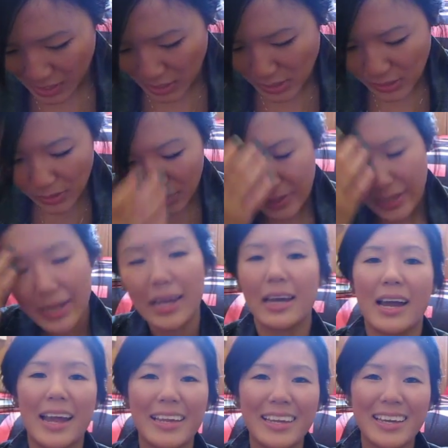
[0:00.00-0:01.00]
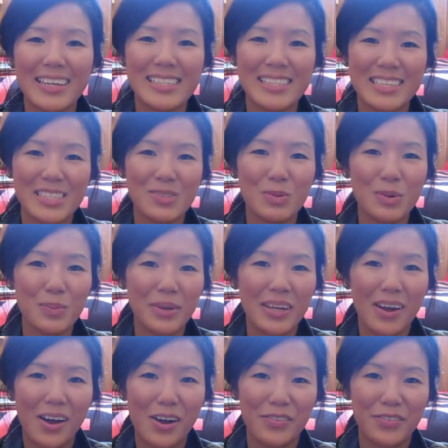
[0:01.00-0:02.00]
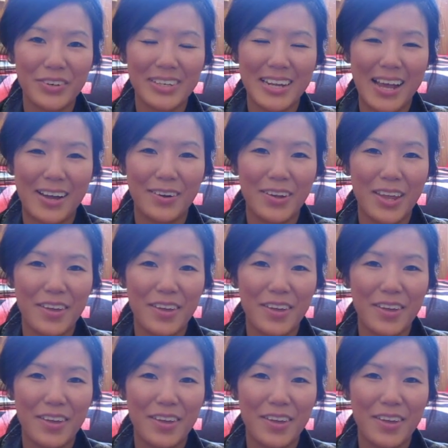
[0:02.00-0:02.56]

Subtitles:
So yeah, I guess this will be all for now.